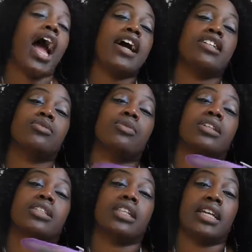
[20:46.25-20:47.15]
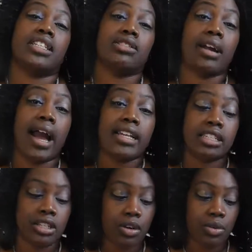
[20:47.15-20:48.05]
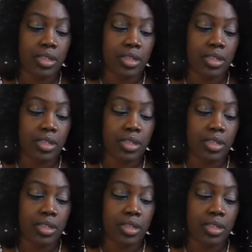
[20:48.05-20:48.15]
I just wanted to let you guys know